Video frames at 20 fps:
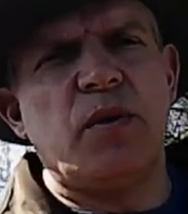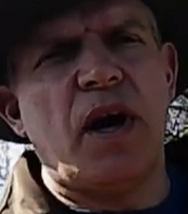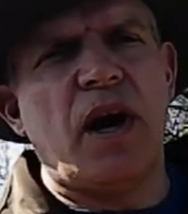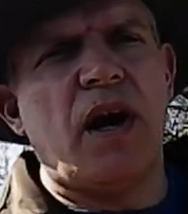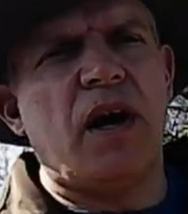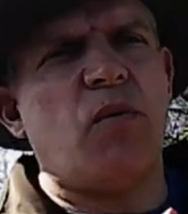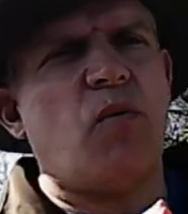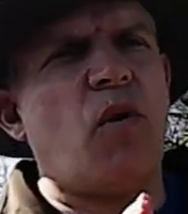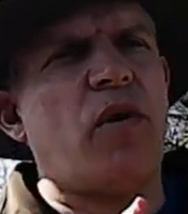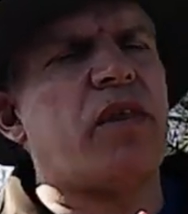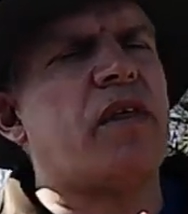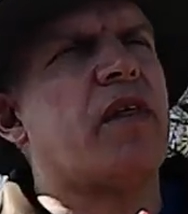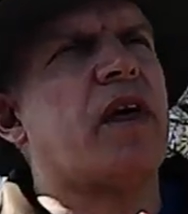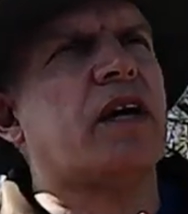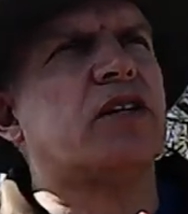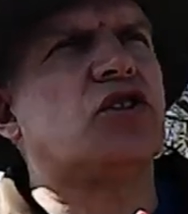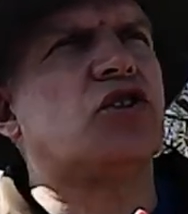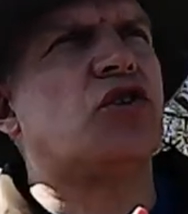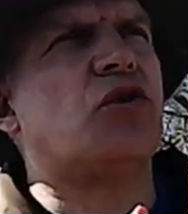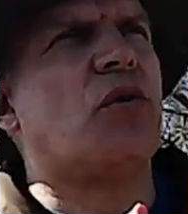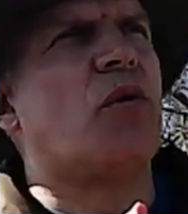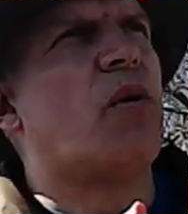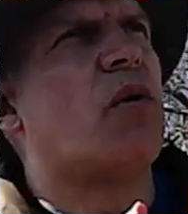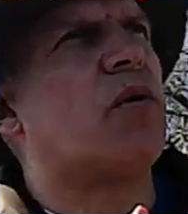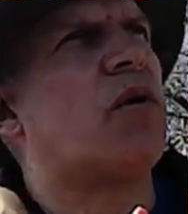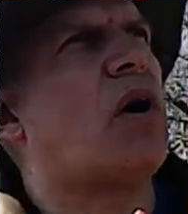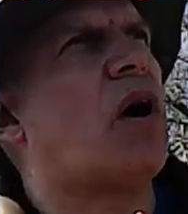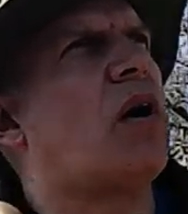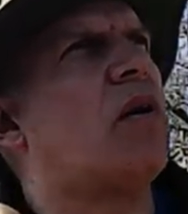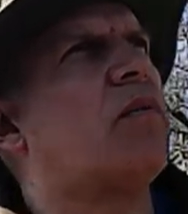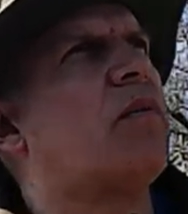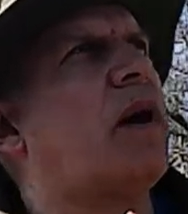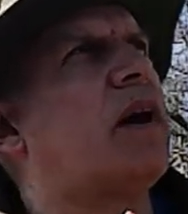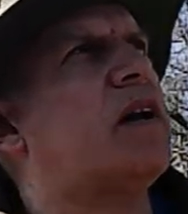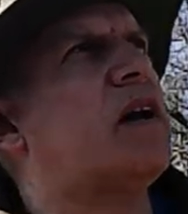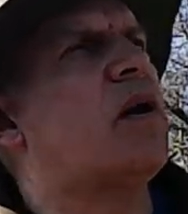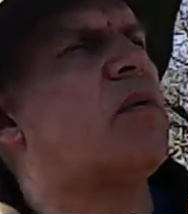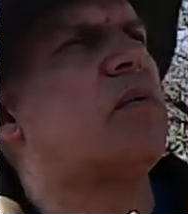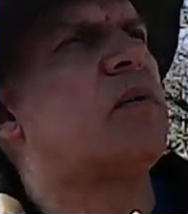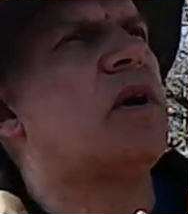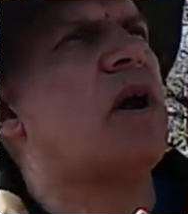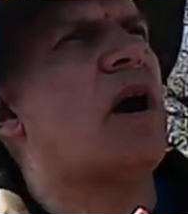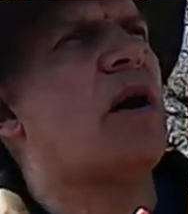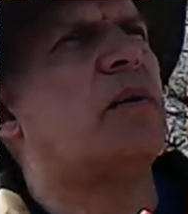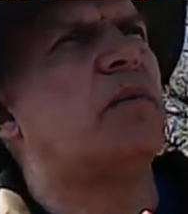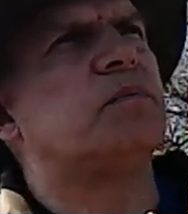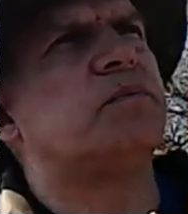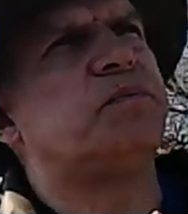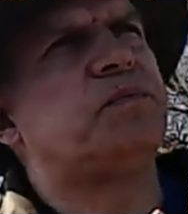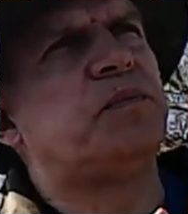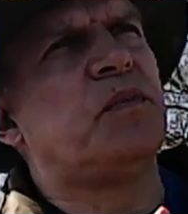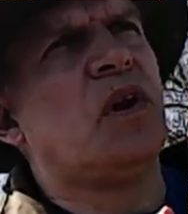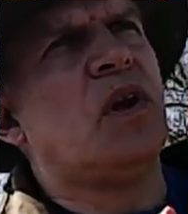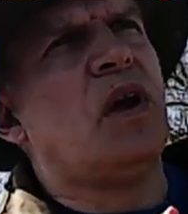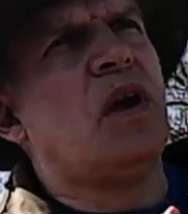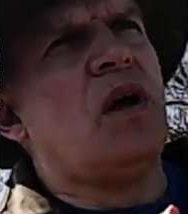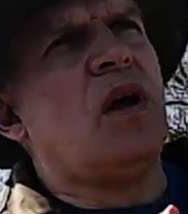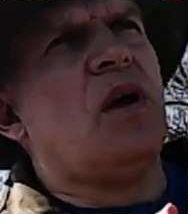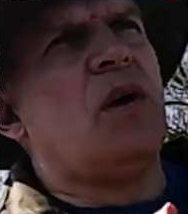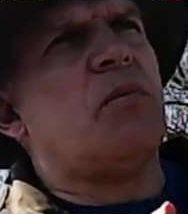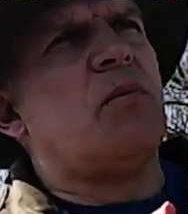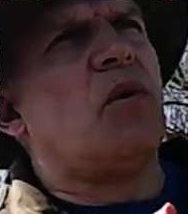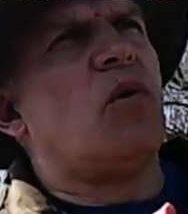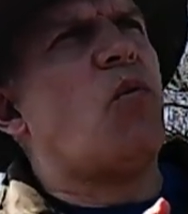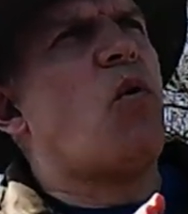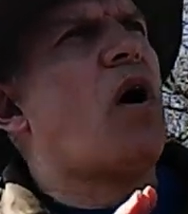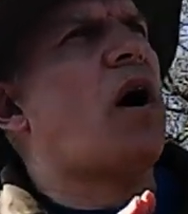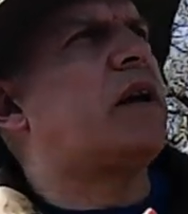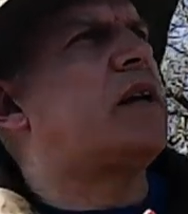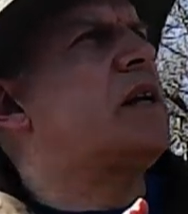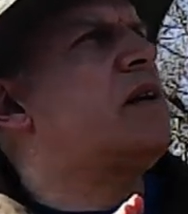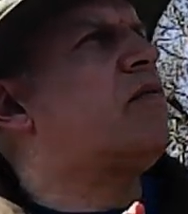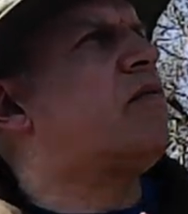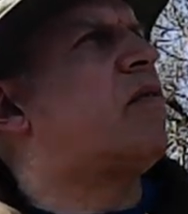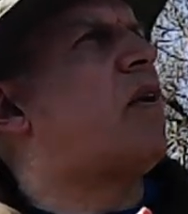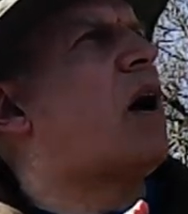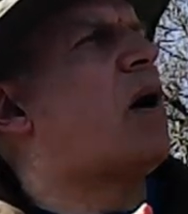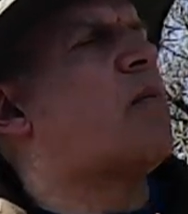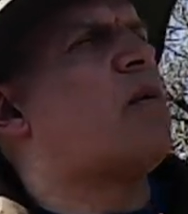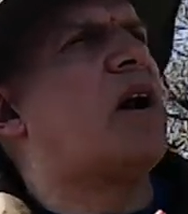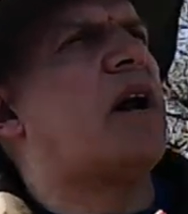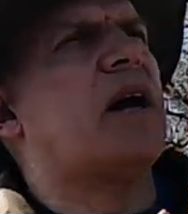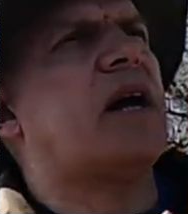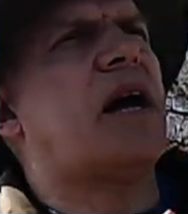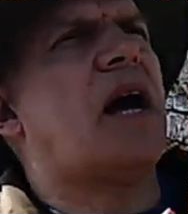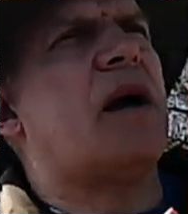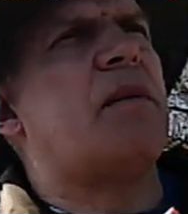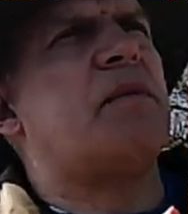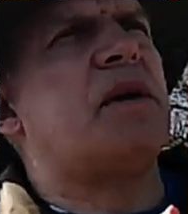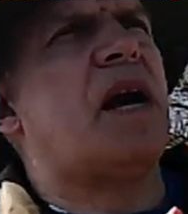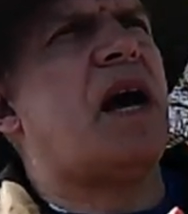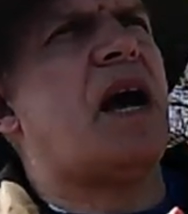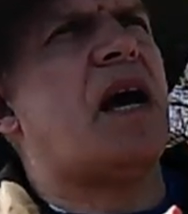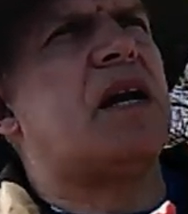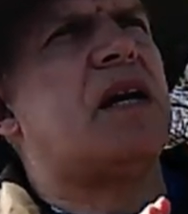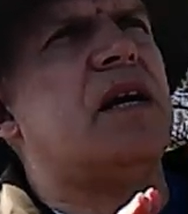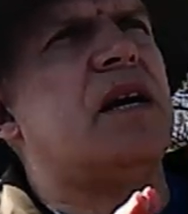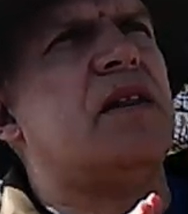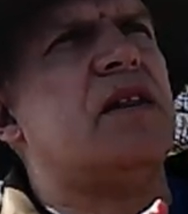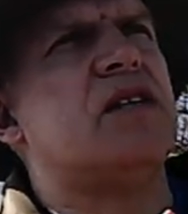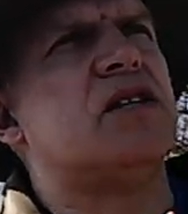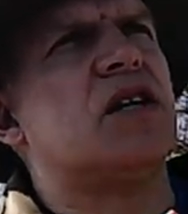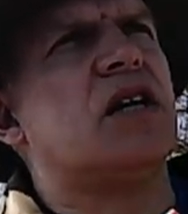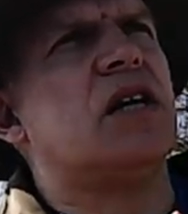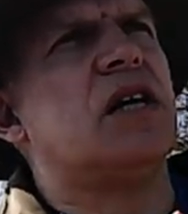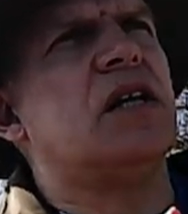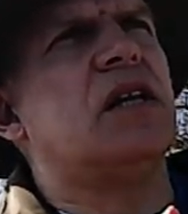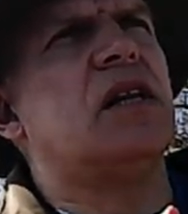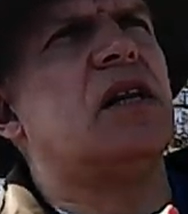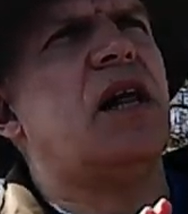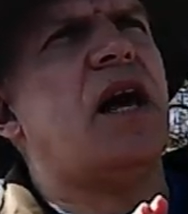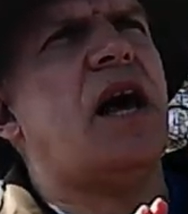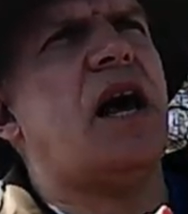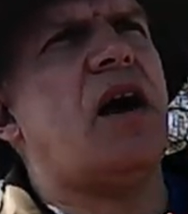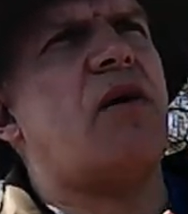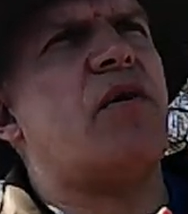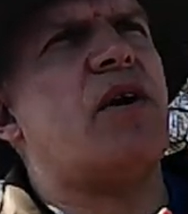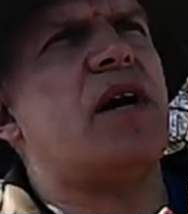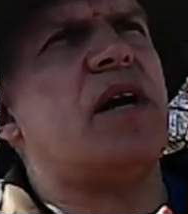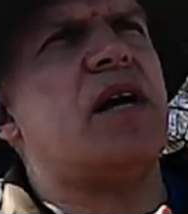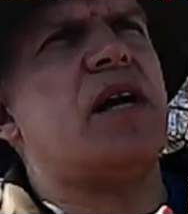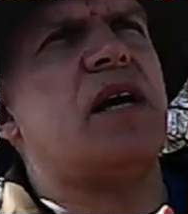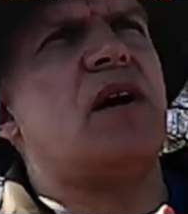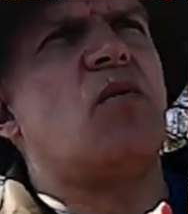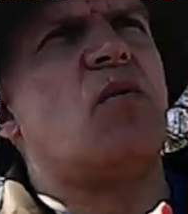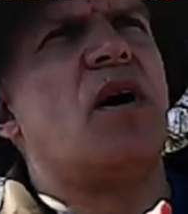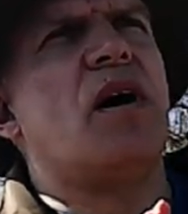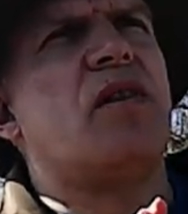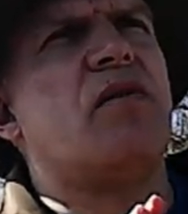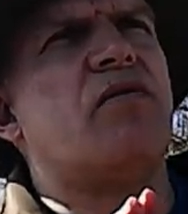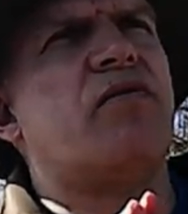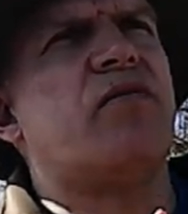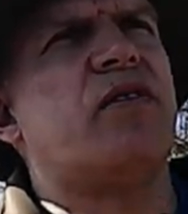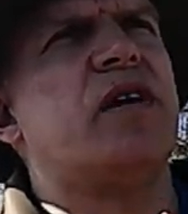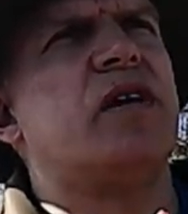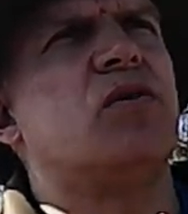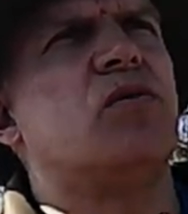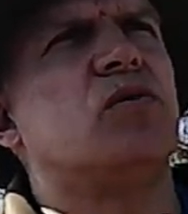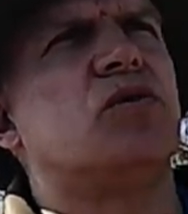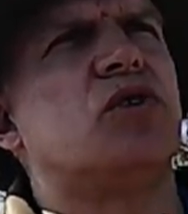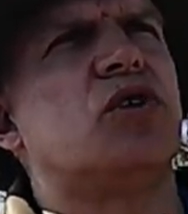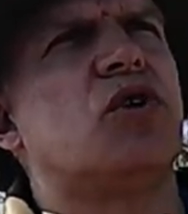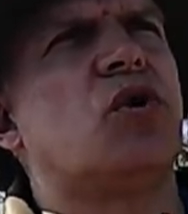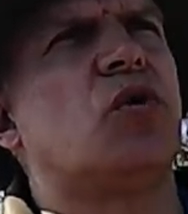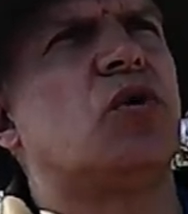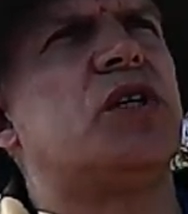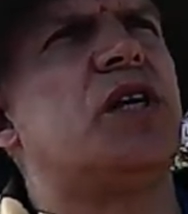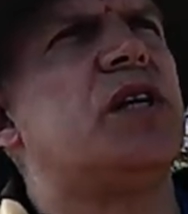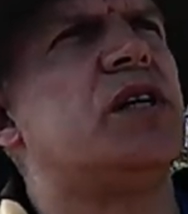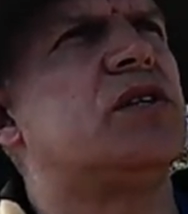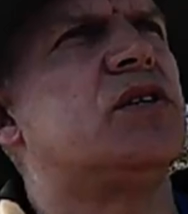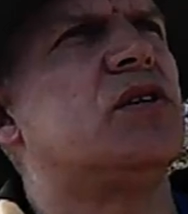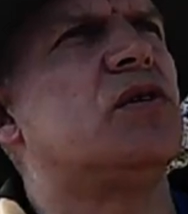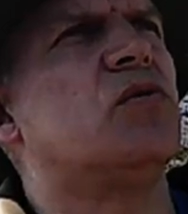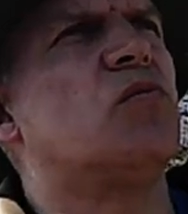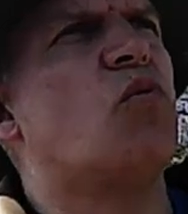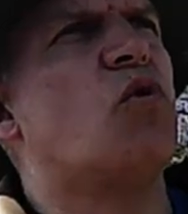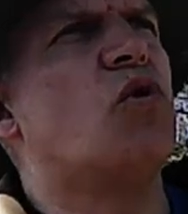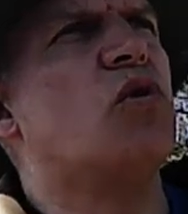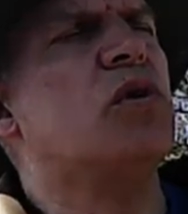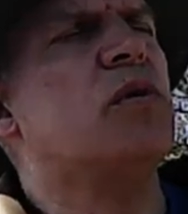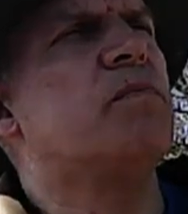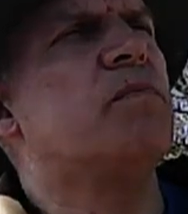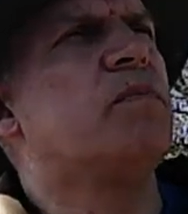Now, whether that's true or not, I don't know. But what I did find when I came down here, there's a little area here where the fields cut into the wood.